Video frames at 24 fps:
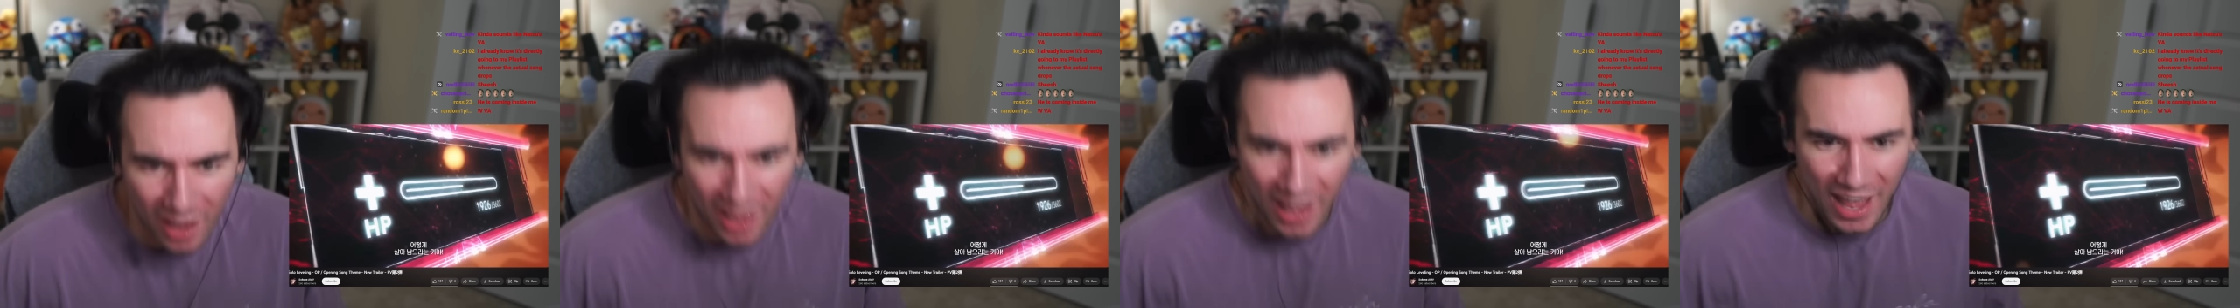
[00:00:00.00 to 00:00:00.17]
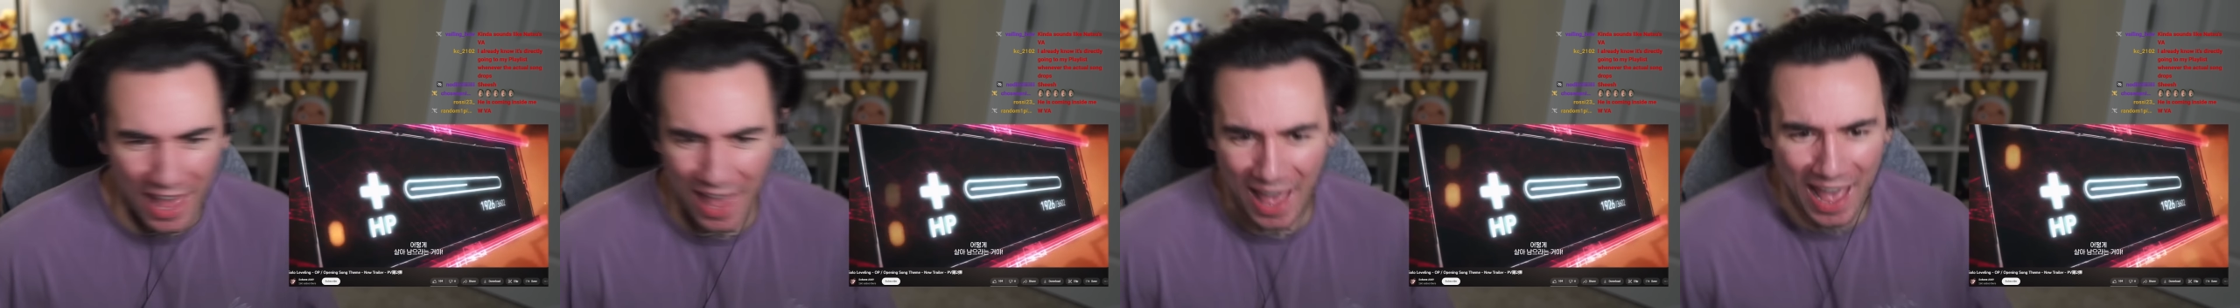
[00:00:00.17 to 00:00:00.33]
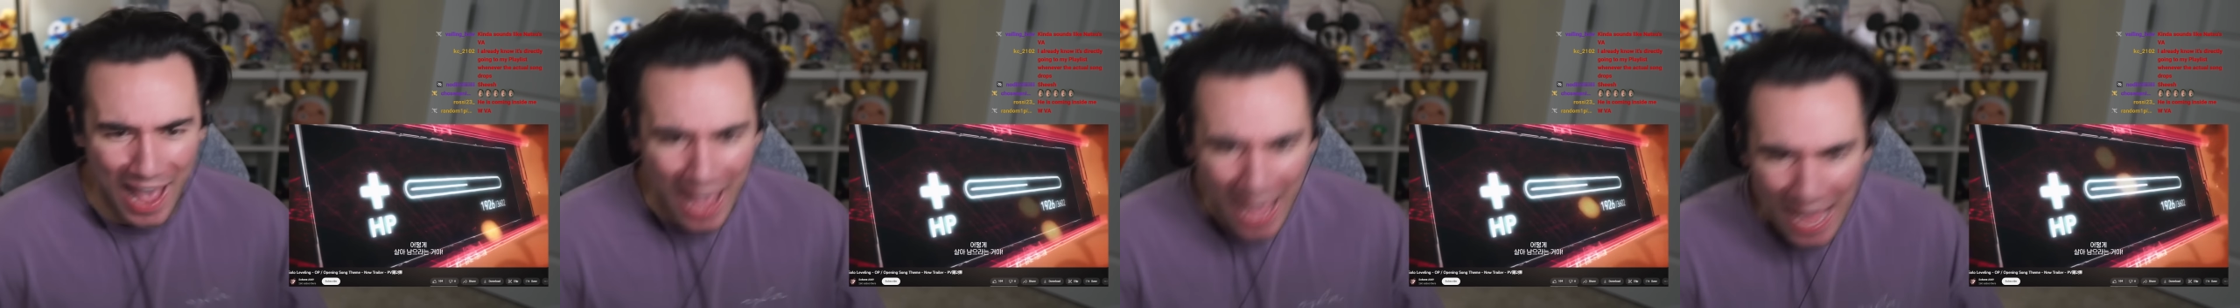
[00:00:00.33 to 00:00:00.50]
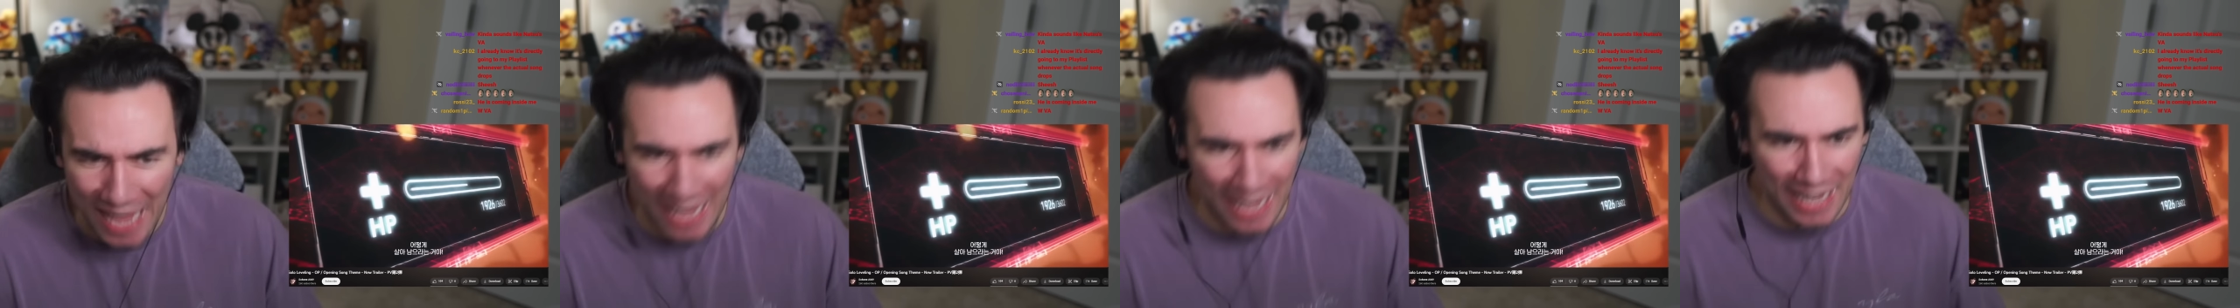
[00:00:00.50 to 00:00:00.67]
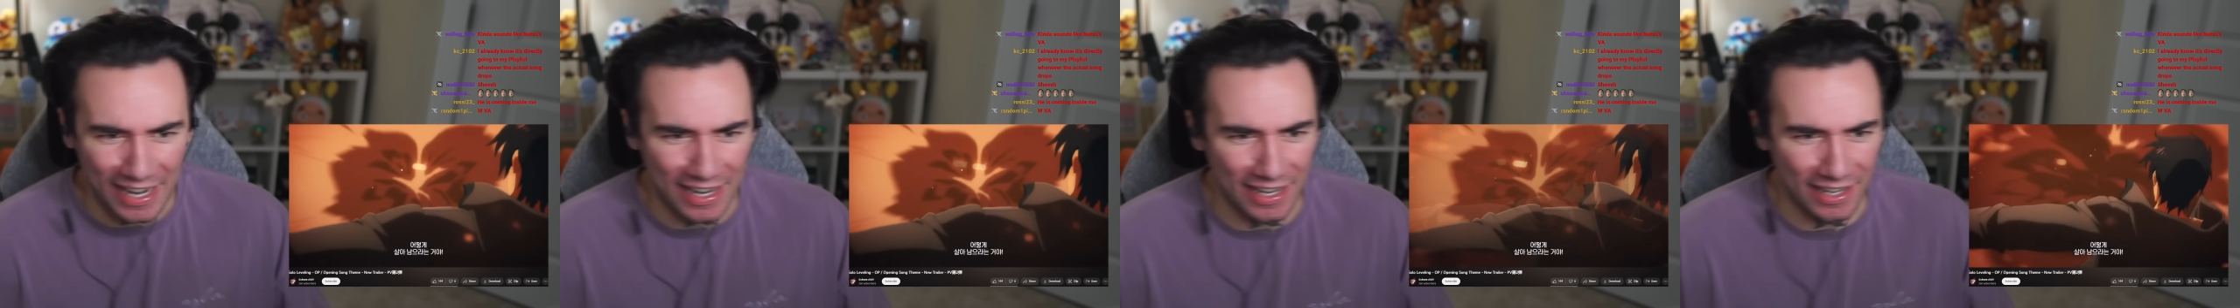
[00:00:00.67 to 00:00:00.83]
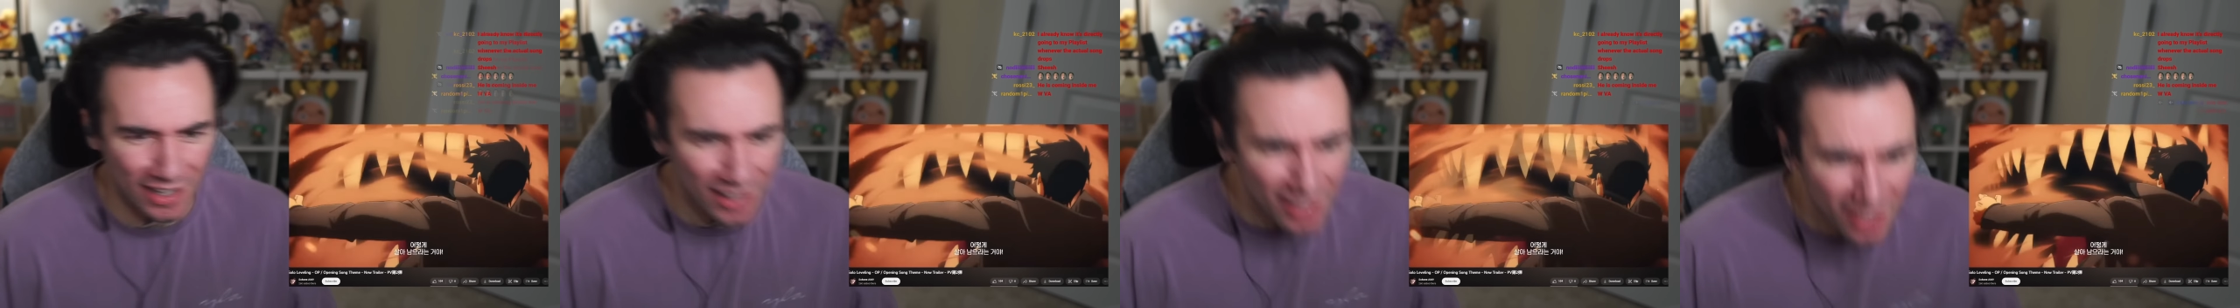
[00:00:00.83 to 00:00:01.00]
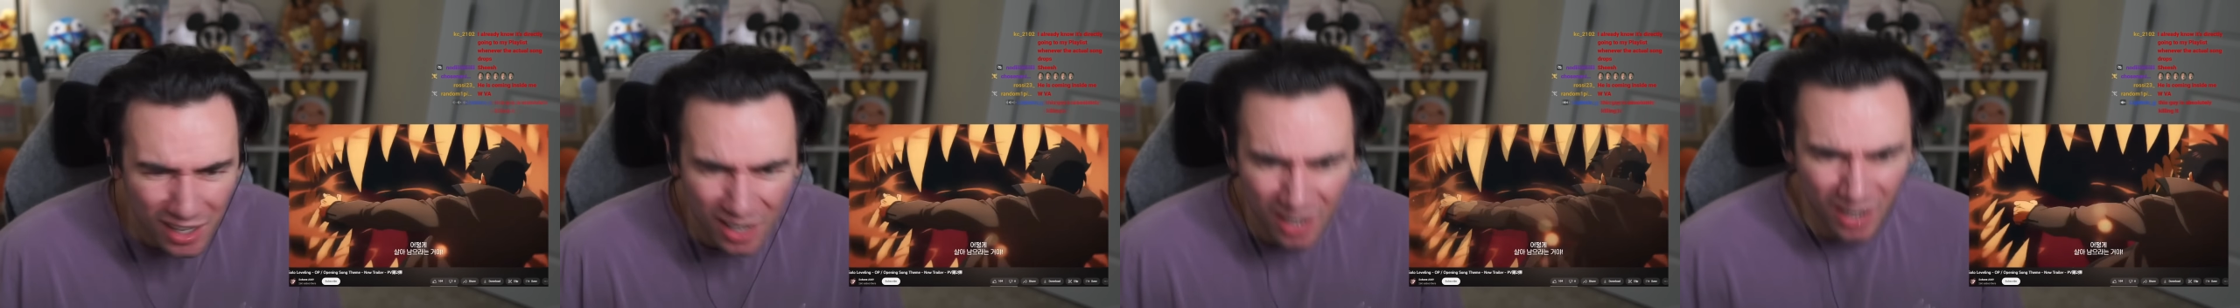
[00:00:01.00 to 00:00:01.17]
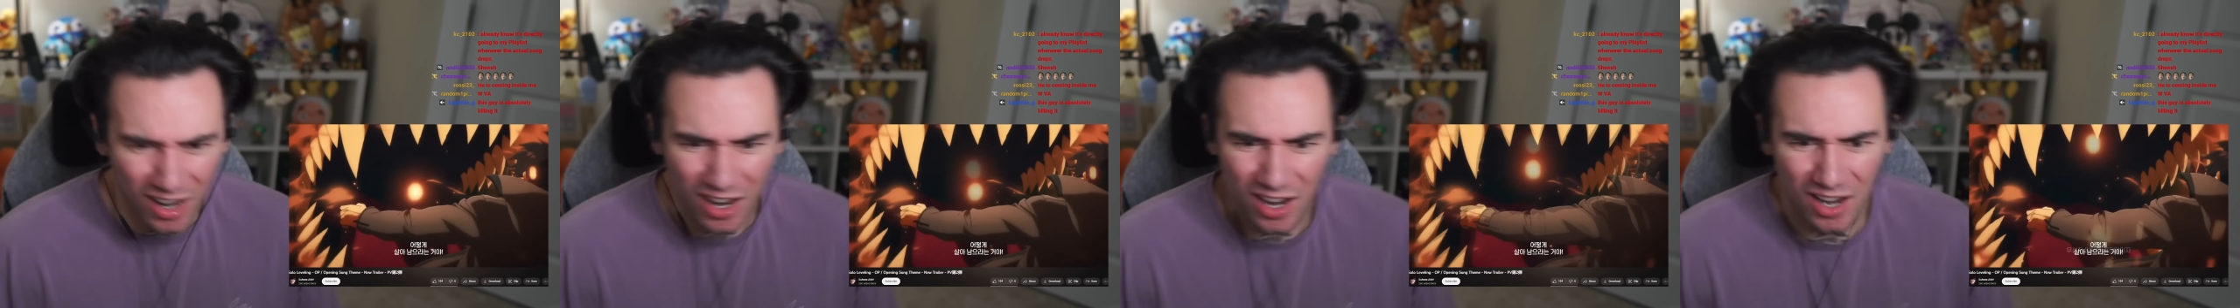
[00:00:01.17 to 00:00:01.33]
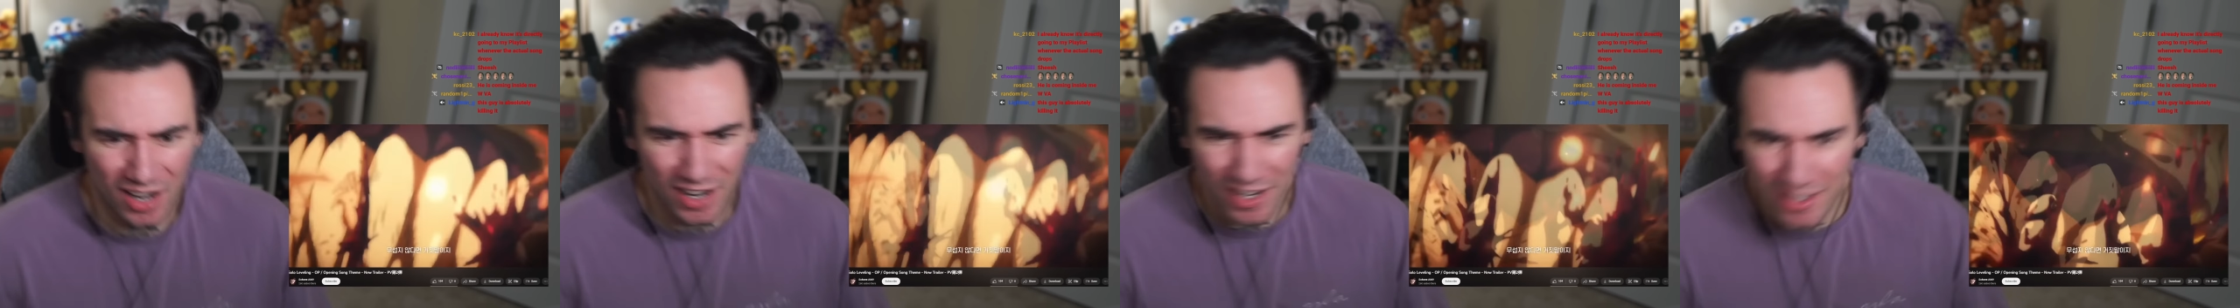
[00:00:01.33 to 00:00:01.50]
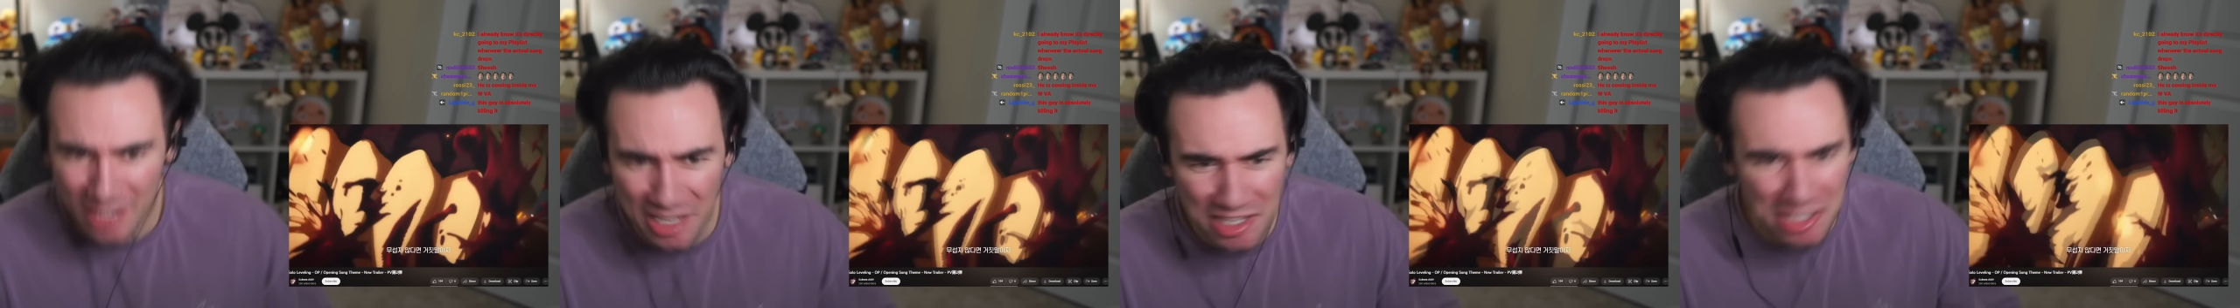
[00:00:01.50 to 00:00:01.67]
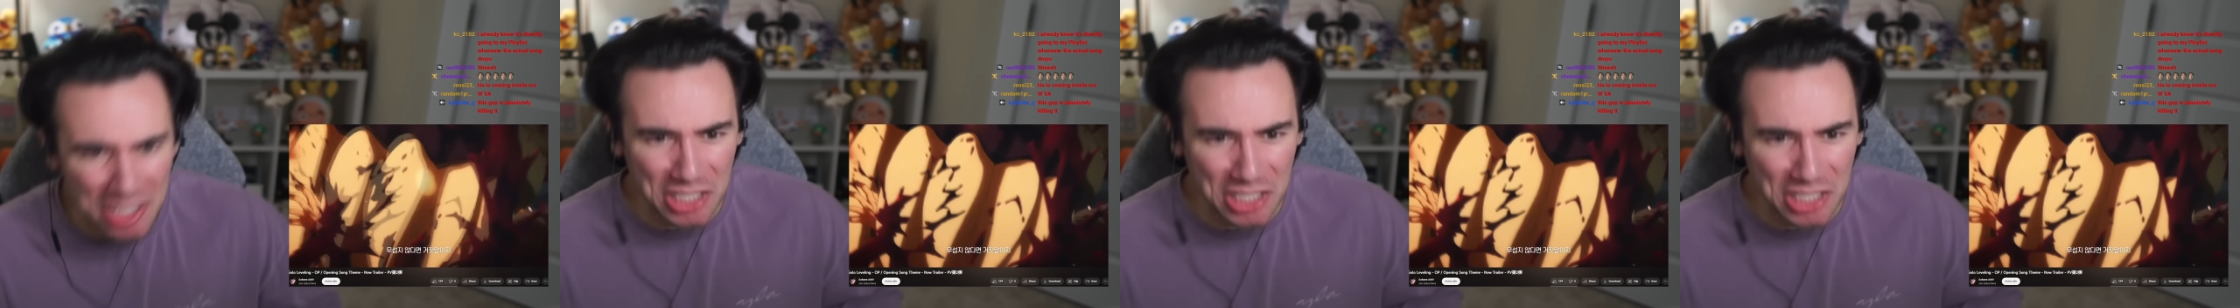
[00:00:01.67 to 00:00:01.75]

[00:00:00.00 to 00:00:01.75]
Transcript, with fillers: Hey! This